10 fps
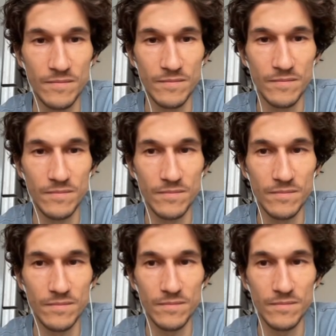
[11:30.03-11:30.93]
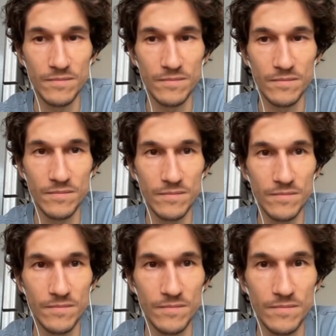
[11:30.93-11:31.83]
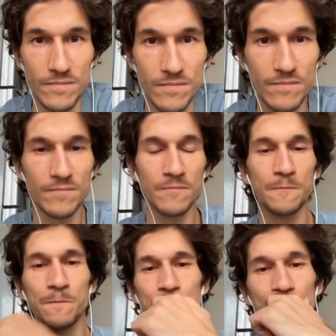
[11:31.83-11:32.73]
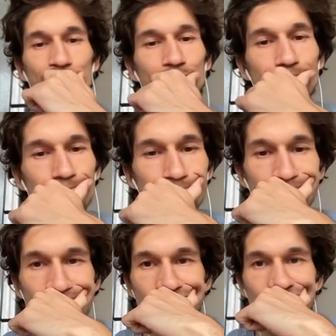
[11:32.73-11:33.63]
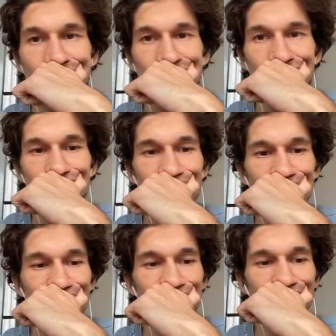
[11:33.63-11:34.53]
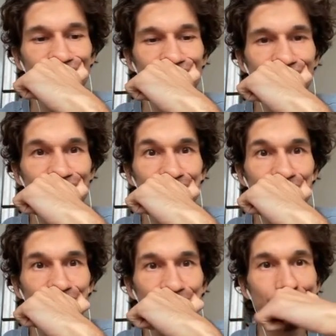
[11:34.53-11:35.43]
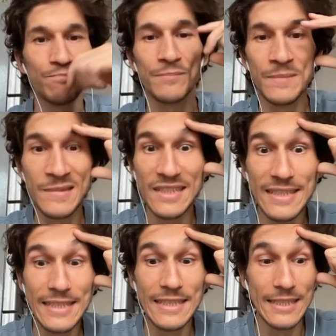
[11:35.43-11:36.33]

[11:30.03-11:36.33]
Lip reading: Nothing is said.